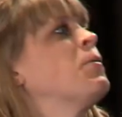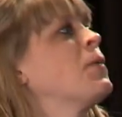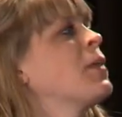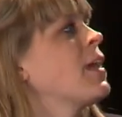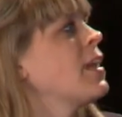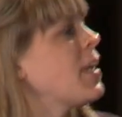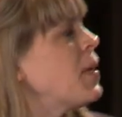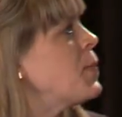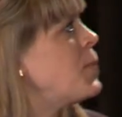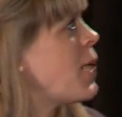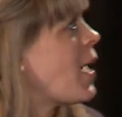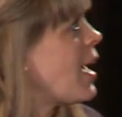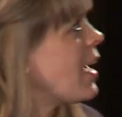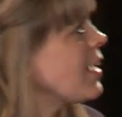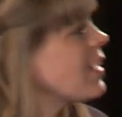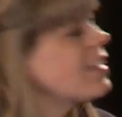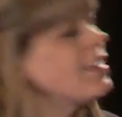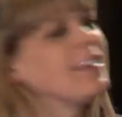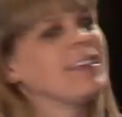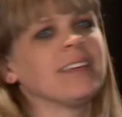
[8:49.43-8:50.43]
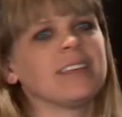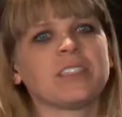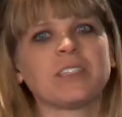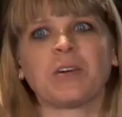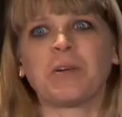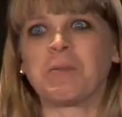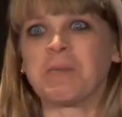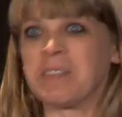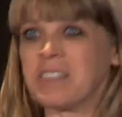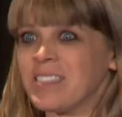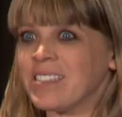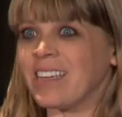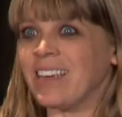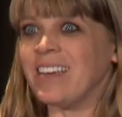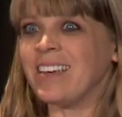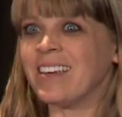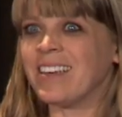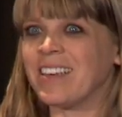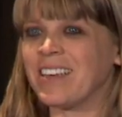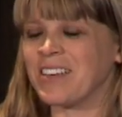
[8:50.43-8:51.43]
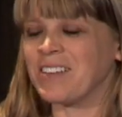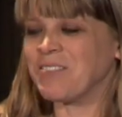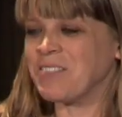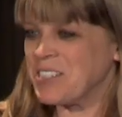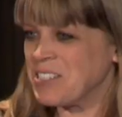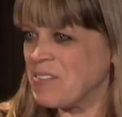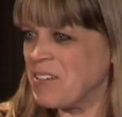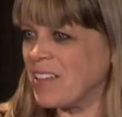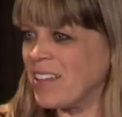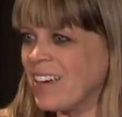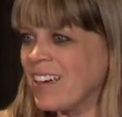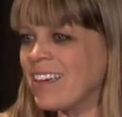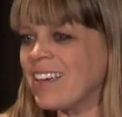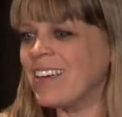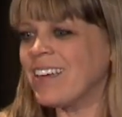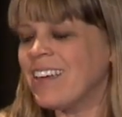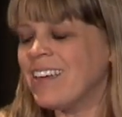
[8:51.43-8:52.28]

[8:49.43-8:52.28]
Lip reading: when I get back, so we'll see. Wish me luck.